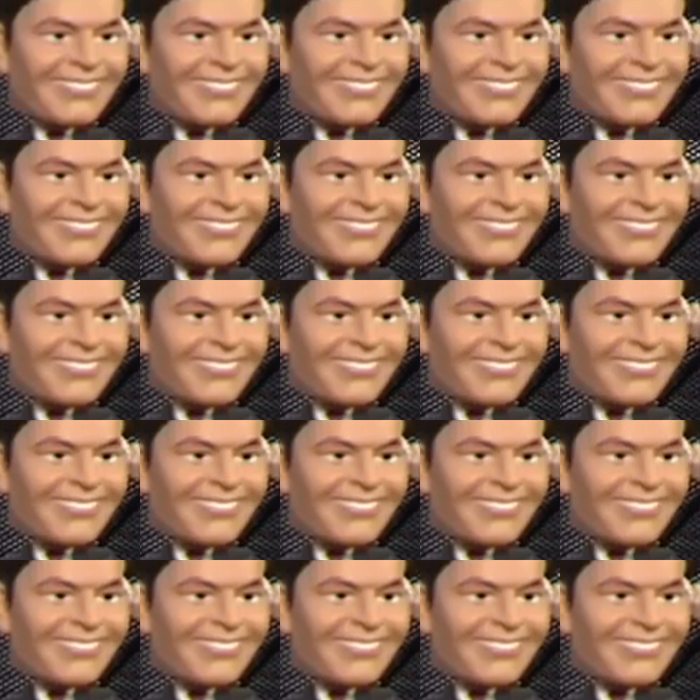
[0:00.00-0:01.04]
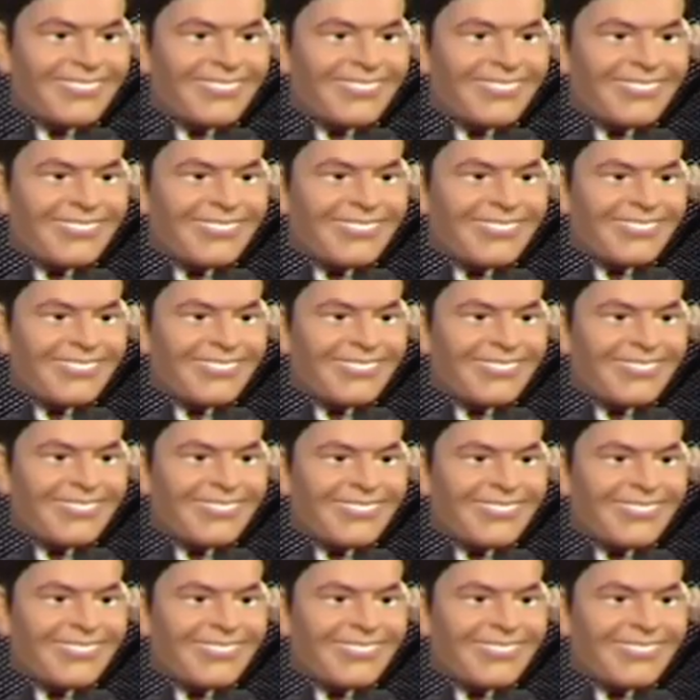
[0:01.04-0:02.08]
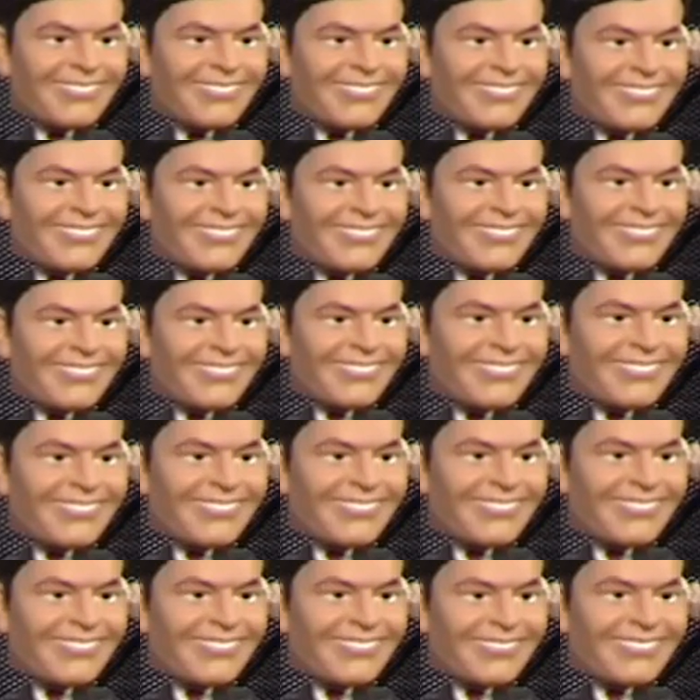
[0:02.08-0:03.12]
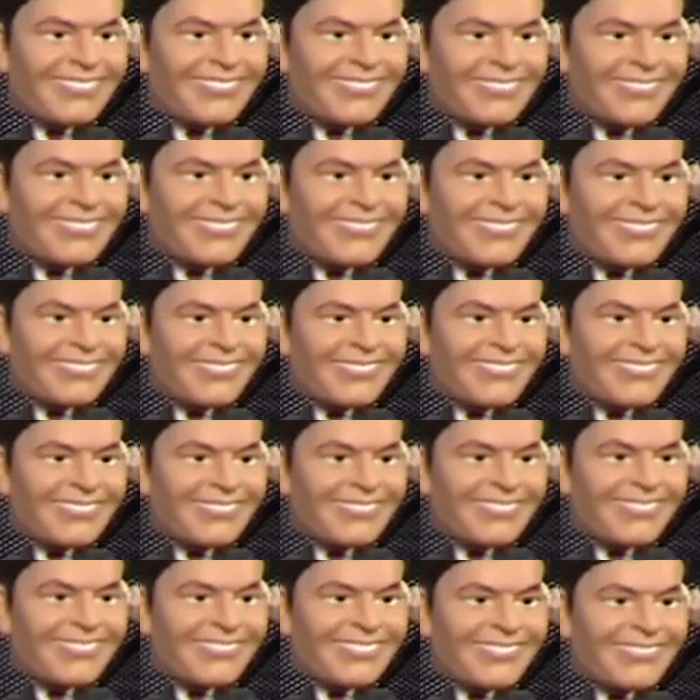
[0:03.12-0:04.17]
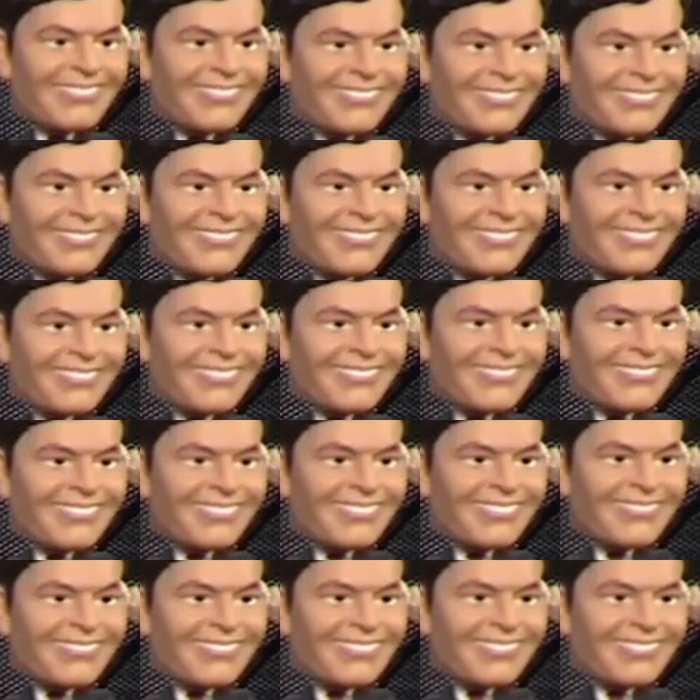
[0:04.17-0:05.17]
This person isn't speaking.